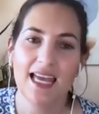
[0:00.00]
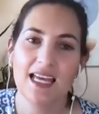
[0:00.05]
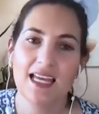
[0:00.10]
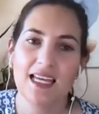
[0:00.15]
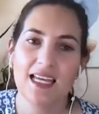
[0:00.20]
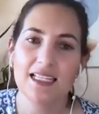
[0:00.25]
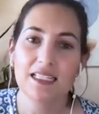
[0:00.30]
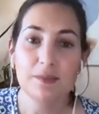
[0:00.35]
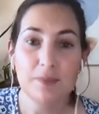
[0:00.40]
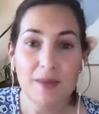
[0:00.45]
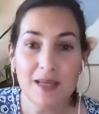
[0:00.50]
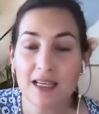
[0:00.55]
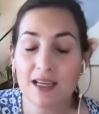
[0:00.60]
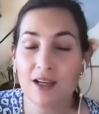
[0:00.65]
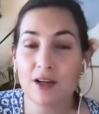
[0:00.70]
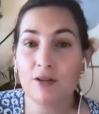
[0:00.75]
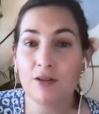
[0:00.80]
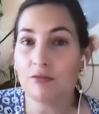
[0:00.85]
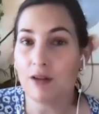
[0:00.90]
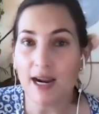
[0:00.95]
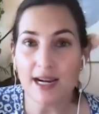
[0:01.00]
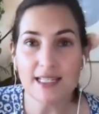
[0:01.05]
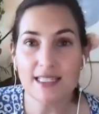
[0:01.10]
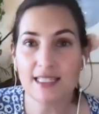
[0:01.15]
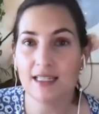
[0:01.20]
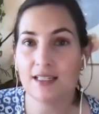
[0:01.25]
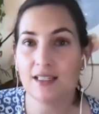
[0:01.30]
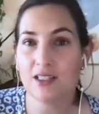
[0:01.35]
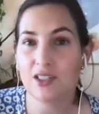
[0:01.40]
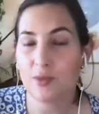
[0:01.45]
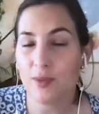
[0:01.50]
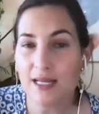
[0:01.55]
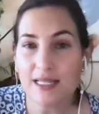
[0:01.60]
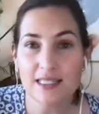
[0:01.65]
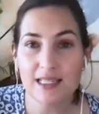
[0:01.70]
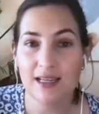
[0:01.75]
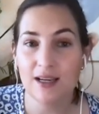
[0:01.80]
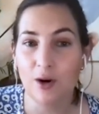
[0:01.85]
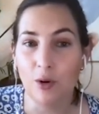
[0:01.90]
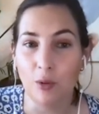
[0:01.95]
Speaking, writing,
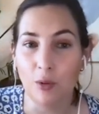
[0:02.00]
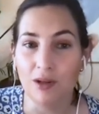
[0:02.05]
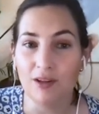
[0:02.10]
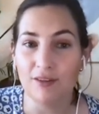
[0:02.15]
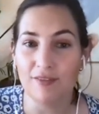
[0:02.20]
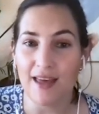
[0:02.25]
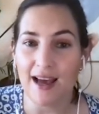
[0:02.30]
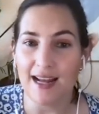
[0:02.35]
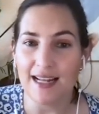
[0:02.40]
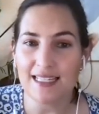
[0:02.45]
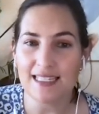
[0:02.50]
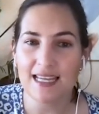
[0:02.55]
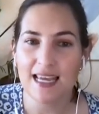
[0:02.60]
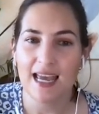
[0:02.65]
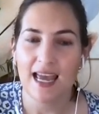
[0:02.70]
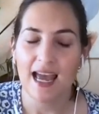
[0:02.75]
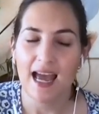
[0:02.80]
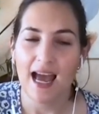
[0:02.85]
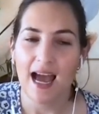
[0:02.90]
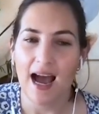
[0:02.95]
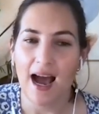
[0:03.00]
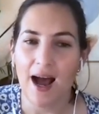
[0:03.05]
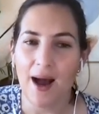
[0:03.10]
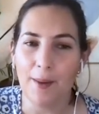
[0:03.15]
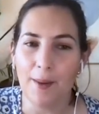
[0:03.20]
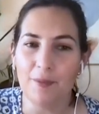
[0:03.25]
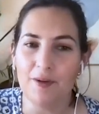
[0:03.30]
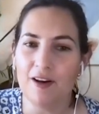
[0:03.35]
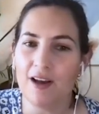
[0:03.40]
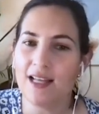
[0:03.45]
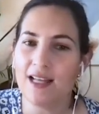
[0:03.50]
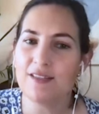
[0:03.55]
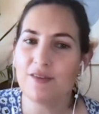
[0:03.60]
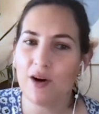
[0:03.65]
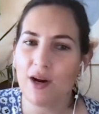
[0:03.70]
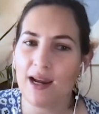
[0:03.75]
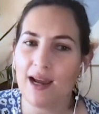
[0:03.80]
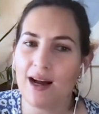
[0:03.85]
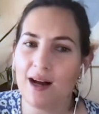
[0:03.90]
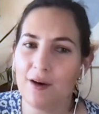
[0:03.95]
tweeting, all of that, it's
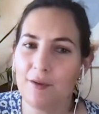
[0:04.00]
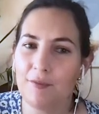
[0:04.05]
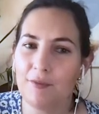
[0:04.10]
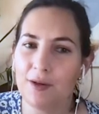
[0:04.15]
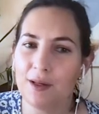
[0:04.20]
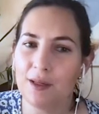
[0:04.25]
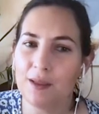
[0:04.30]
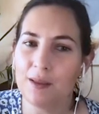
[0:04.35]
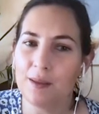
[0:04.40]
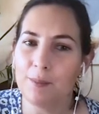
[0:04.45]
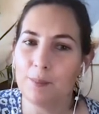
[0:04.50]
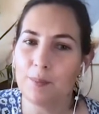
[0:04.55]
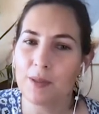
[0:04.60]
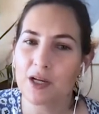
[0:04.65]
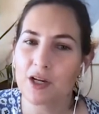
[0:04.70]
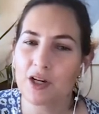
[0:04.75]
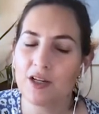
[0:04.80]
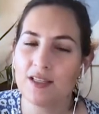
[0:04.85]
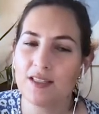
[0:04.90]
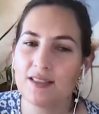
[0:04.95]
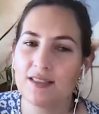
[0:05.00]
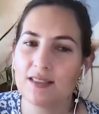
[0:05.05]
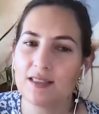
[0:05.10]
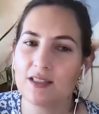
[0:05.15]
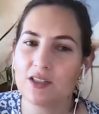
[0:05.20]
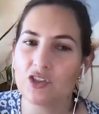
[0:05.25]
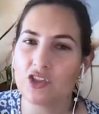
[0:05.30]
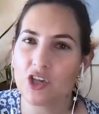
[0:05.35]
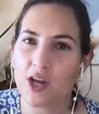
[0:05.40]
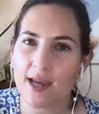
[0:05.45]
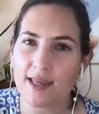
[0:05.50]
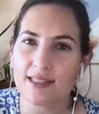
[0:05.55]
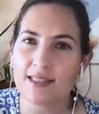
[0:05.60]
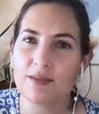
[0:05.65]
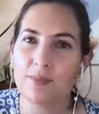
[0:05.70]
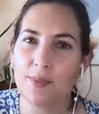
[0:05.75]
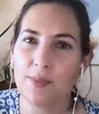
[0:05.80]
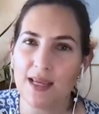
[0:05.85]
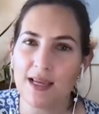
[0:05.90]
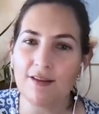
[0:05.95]
very helpful because
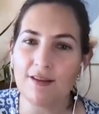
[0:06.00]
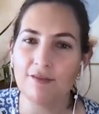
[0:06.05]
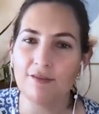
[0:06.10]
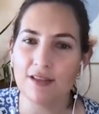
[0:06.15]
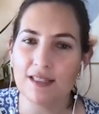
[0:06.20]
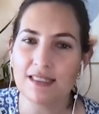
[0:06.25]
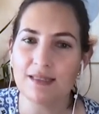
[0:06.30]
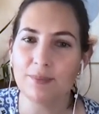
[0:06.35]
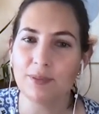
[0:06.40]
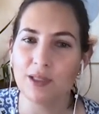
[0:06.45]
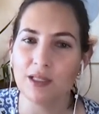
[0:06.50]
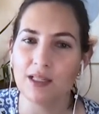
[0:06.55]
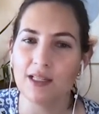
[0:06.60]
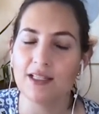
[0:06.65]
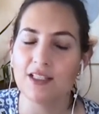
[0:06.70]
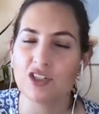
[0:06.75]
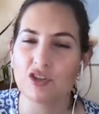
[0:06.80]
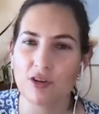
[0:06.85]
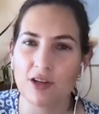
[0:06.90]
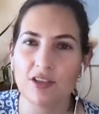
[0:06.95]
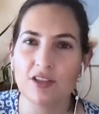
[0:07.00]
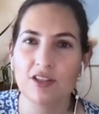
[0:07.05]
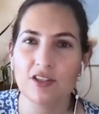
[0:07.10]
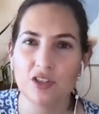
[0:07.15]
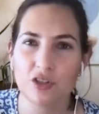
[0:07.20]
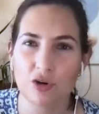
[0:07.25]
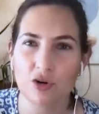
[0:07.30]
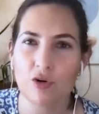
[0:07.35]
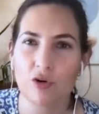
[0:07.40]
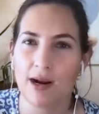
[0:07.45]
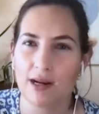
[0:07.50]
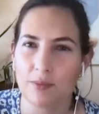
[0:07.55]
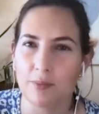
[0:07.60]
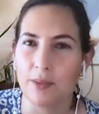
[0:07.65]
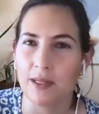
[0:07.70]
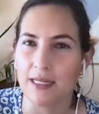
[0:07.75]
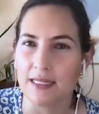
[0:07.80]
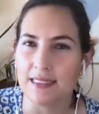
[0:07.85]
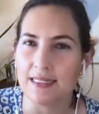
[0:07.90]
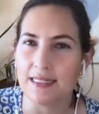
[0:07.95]
just being visible, it strengthens your
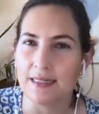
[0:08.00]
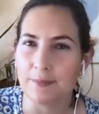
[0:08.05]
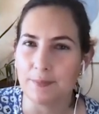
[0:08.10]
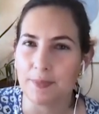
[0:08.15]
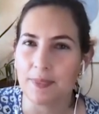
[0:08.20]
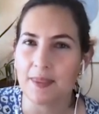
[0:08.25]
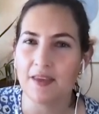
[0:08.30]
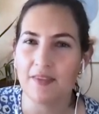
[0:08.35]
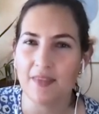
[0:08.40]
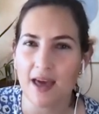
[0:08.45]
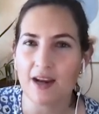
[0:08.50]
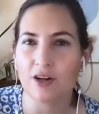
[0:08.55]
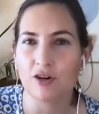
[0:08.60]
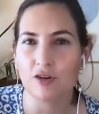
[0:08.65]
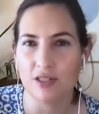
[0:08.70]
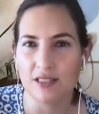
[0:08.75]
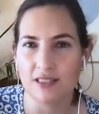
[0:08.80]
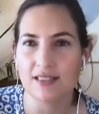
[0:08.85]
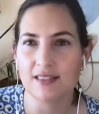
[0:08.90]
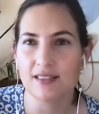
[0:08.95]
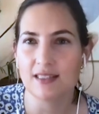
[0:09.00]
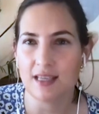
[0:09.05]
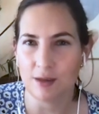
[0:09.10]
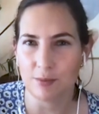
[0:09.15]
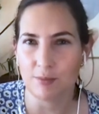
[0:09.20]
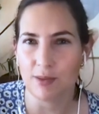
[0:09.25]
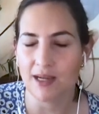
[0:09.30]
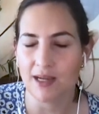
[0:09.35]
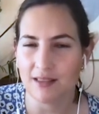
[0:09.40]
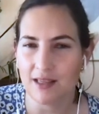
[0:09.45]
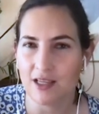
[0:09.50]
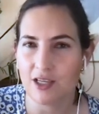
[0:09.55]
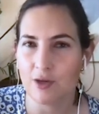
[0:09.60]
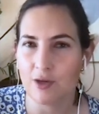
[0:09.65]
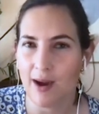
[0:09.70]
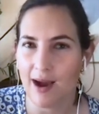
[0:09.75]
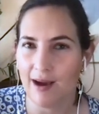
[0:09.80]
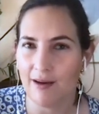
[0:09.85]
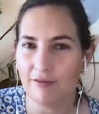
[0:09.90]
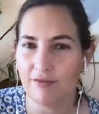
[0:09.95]
credibility, and that increases the impact that you
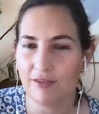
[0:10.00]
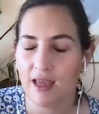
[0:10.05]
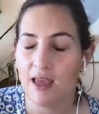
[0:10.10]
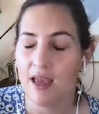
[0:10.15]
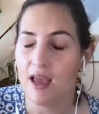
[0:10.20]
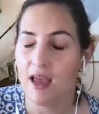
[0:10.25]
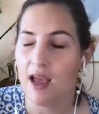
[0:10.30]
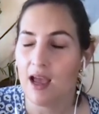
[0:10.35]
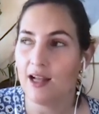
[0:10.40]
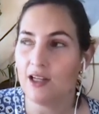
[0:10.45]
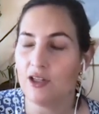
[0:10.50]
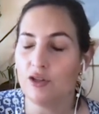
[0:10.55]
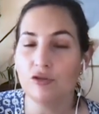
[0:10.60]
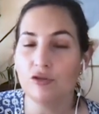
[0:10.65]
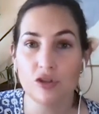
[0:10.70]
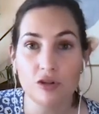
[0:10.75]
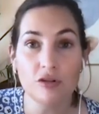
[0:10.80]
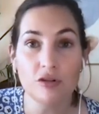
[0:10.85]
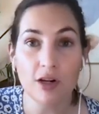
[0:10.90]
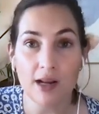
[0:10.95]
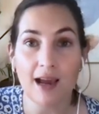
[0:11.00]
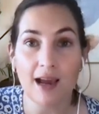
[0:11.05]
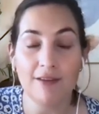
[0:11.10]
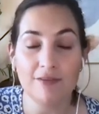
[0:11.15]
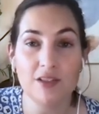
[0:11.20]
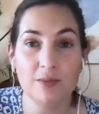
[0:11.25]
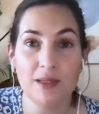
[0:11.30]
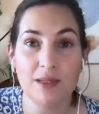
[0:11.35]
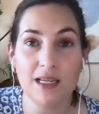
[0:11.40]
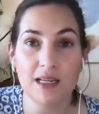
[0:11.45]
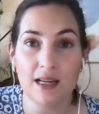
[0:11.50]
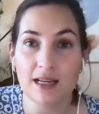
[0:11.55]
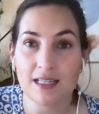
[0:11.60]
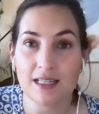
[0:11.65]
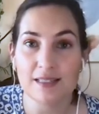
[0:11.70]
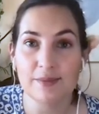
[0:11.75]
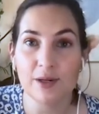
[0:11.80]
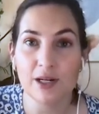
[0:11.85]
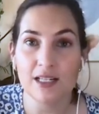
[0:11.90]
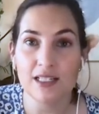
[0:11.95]
have. And you do not have to be an
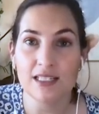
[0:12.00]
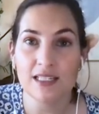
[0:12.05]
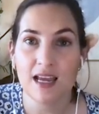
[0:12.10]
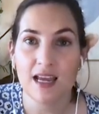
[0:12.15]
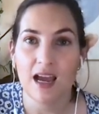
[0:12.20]
expert.